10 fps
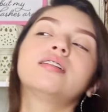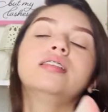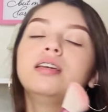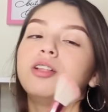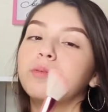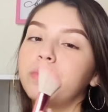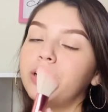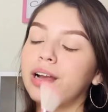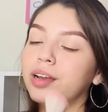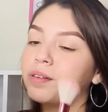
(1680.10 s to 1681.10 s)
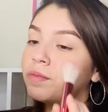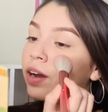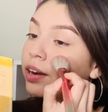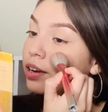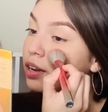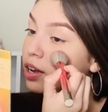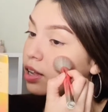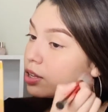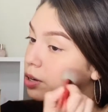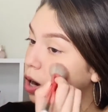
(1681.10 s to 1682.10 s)
concealer, but I couldn't find any
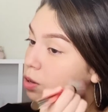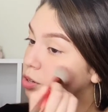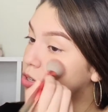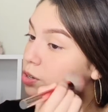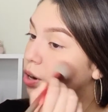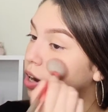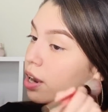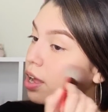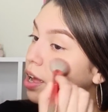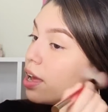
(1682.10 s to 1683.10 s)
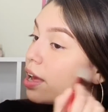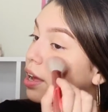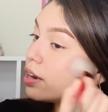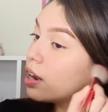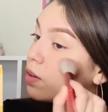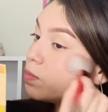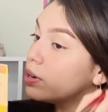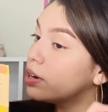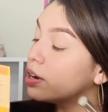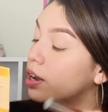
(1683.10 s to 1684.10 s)
at the dollar store. And I've
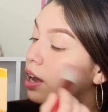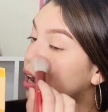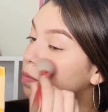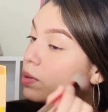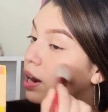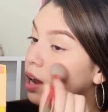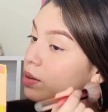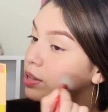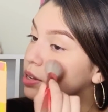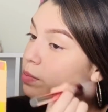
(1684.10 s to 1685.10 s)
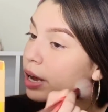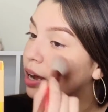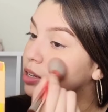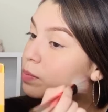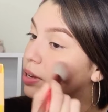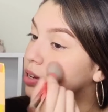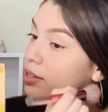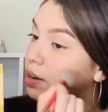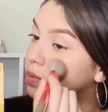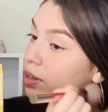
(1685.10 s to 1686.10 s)
been having these bags
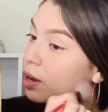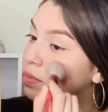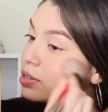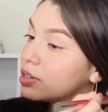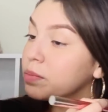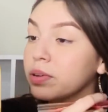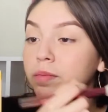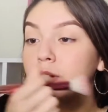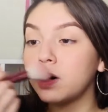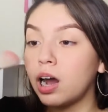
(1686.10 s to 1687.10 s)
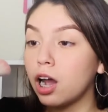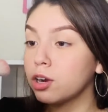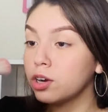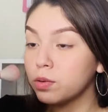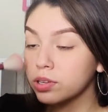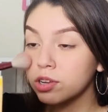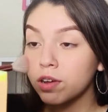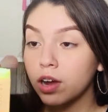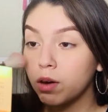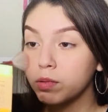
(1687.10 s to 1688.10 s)
because I've not been sleeping well. I don't know what's
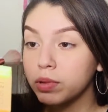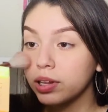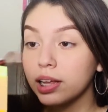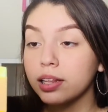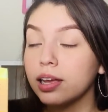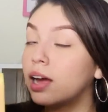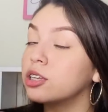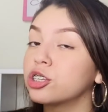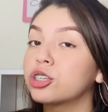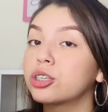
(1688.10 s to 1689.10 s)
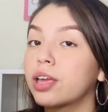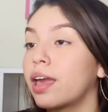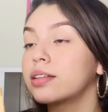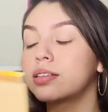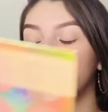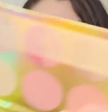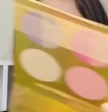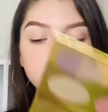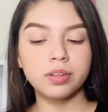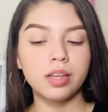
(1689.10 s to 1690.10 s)
going on with me lately. I just can't sleep.